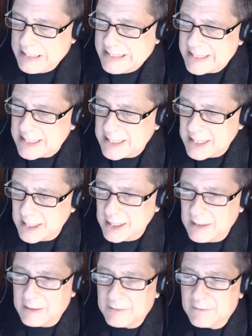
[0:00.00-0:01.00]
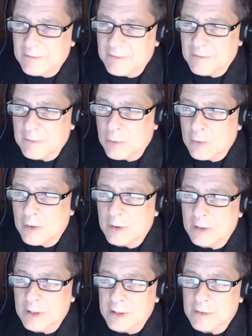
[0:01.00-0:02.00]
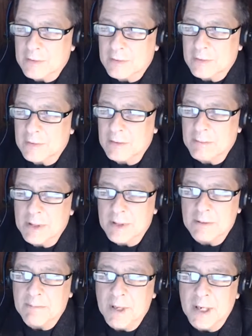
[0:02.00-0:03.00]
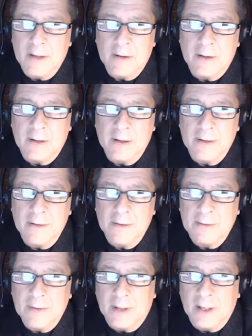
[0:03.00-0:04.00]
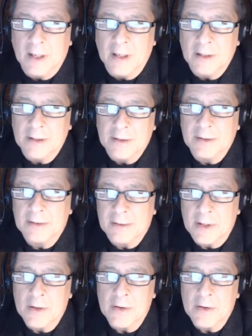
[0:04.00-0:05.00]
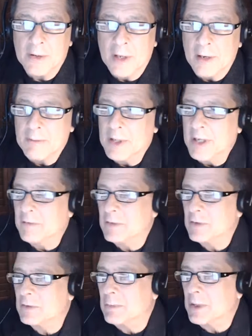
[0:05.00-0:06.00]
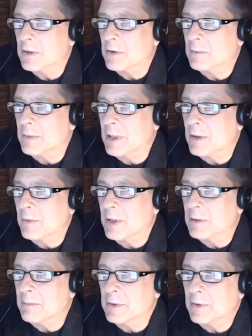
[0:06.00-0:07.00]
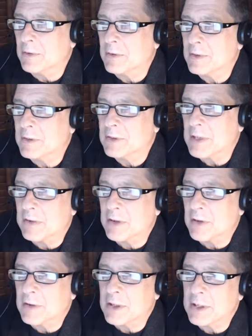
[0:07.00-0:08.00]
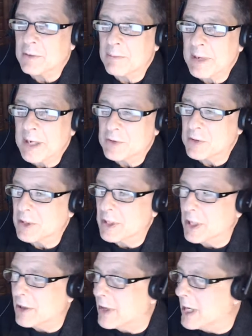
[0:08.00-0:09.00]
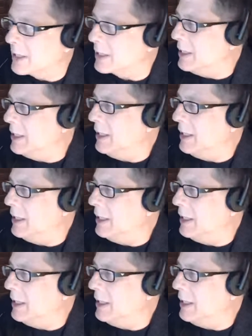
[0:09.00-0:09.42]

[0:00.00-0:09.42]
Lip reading: Senate floor is going to be a debate on Senator Tom Davis's medical marijuana bill, the South Carolina Compassionate Care Act,